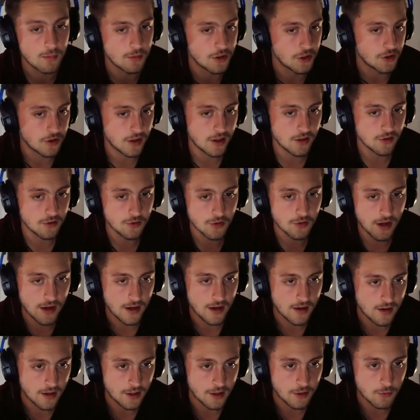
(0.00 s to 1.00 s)
I mean, you can do
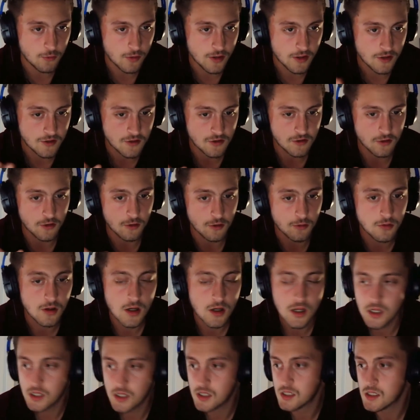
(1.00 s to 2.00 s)
that anyways. So
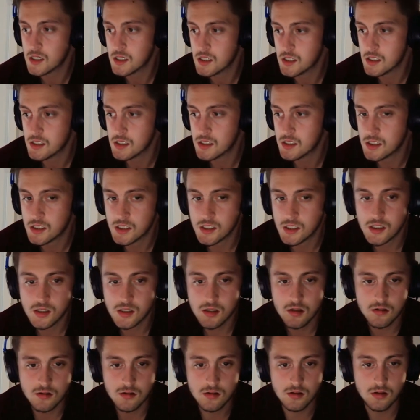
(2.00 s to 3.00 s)

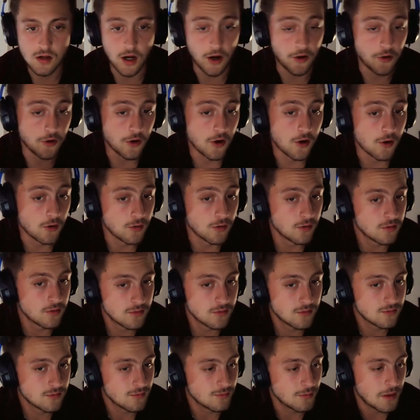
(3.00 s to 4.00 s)
I don't know.
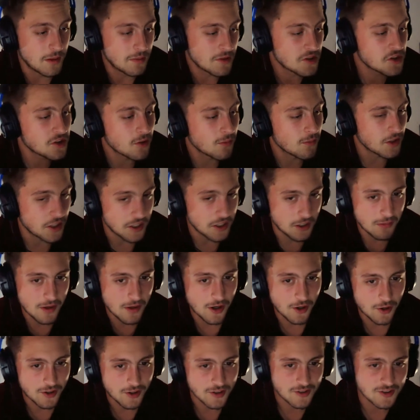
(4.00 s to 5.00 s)
Maybe somebody
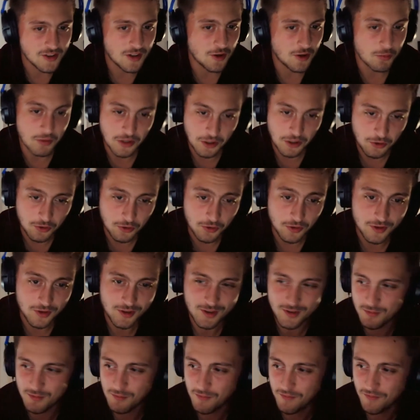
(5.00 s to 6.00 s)
email us. That would be cool.
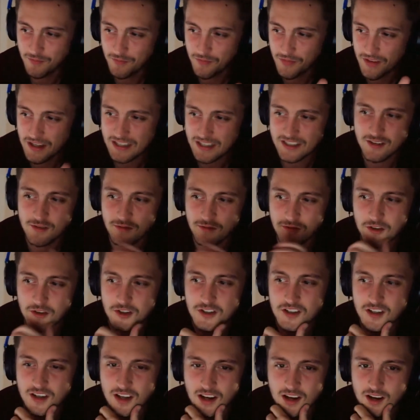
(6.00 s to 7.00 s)
That's it for
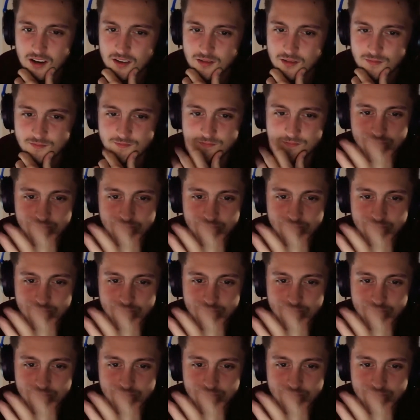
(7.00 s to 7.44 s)
today.